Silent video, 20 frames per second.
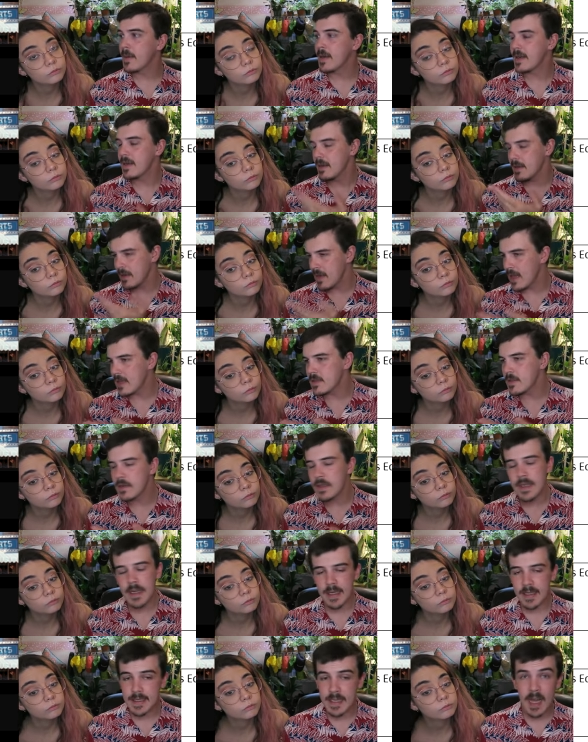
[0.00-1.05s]
Speaker 1: mean, yes, you could
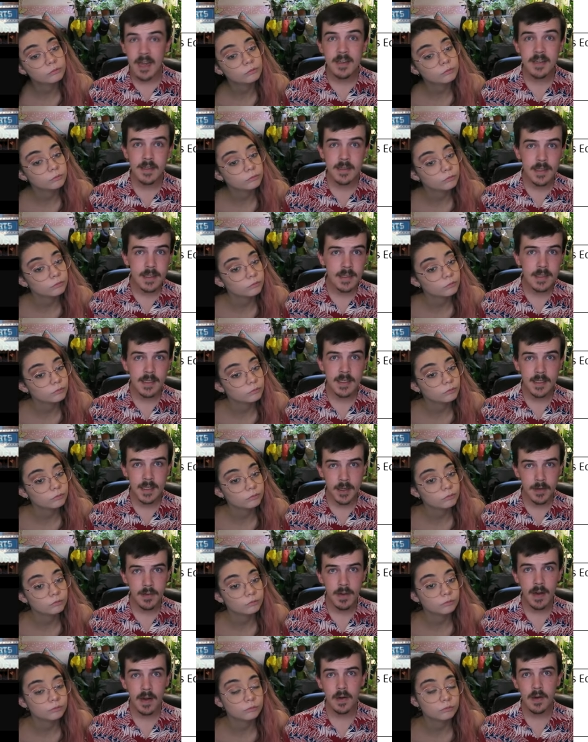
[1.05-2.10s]
get in downtown Disney too
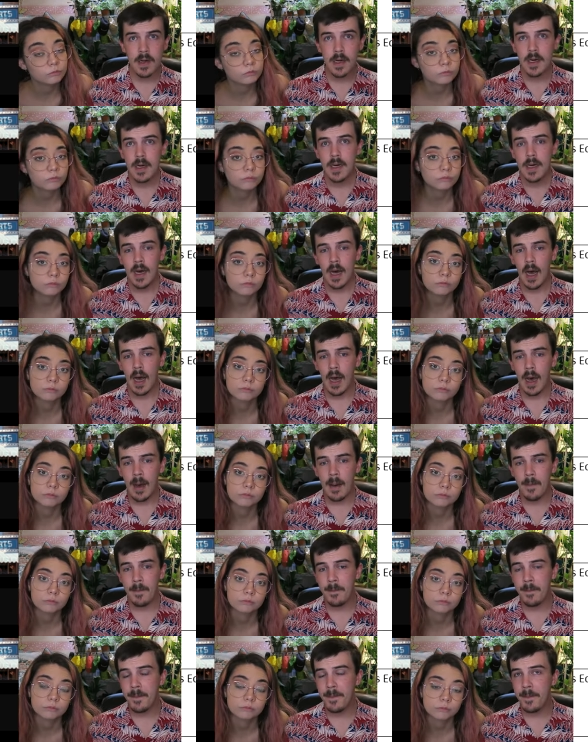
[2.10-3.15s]
now. Uh,
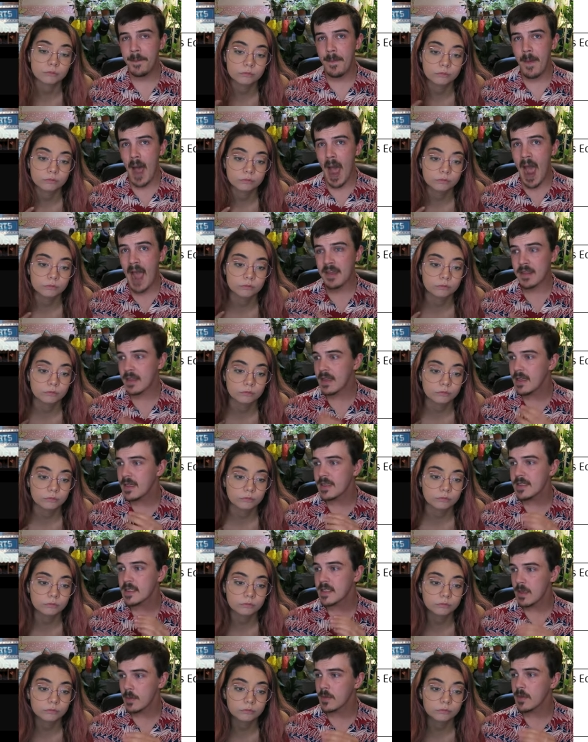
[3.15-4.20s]
I think it is
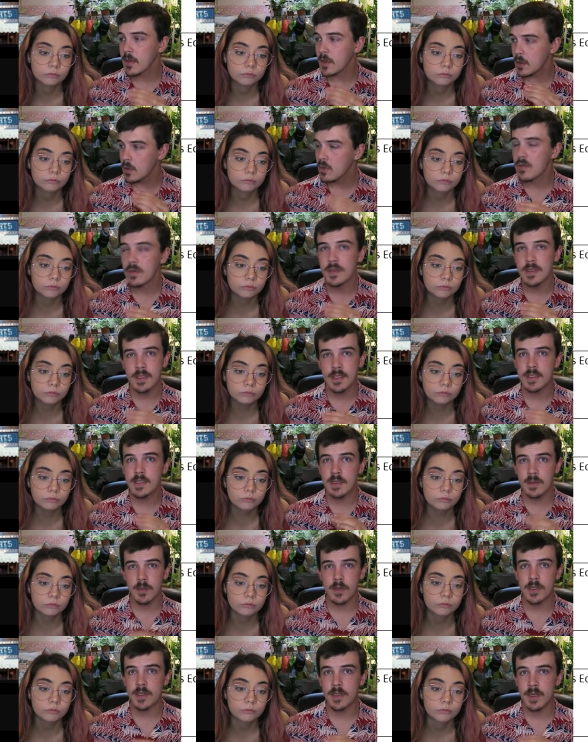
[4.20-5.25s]
some of the coolest Disney
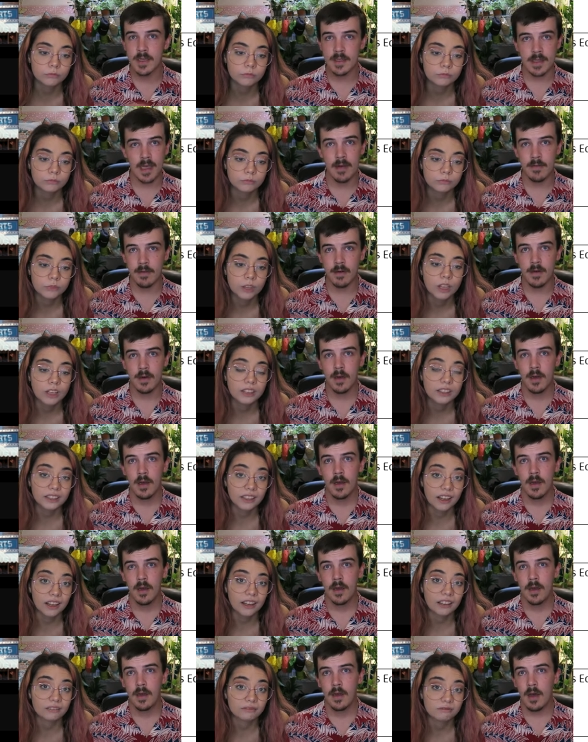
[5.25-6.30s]
merchandise ever.
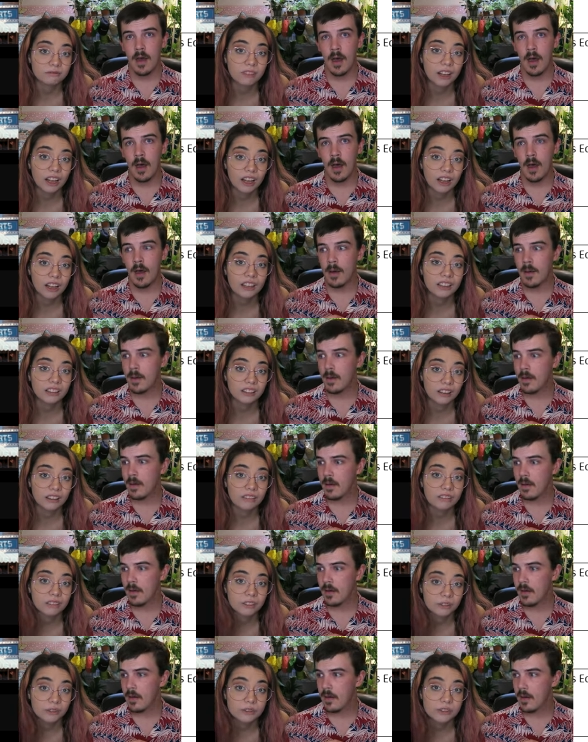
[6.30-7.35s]
Speaker 2: Yeah, uh, I love
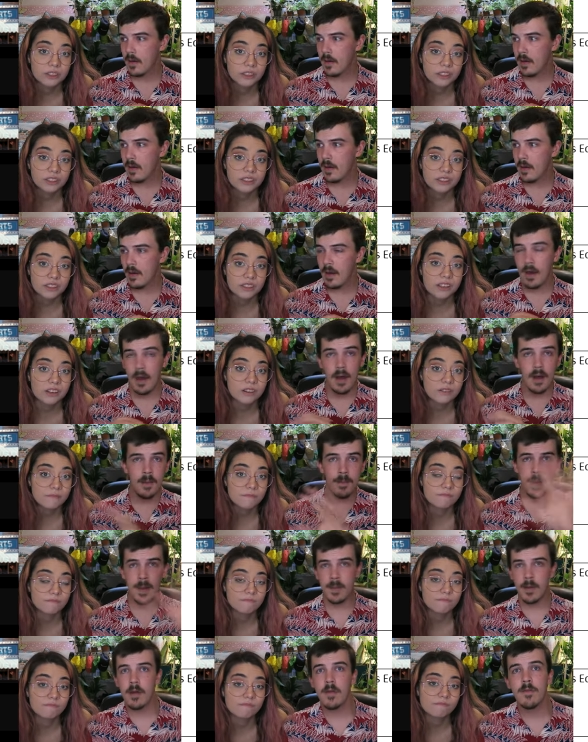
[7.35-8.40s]
those things in there.
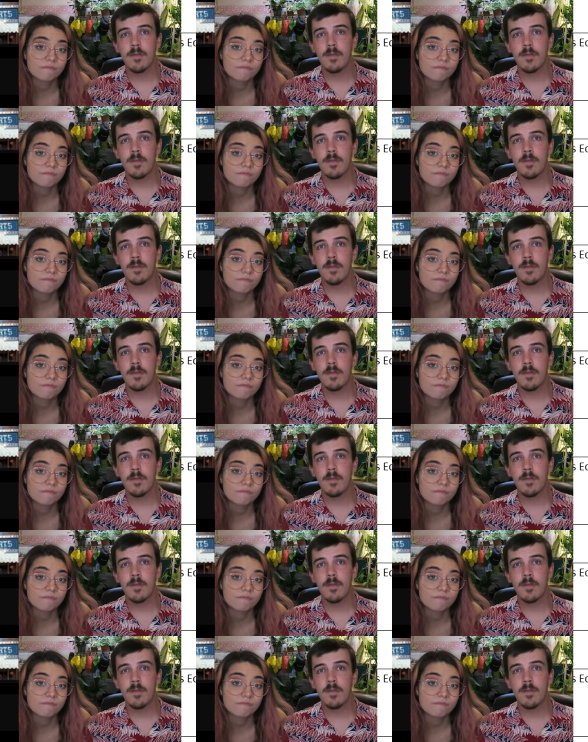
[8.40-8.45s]
Speaker 1: Maybe I'll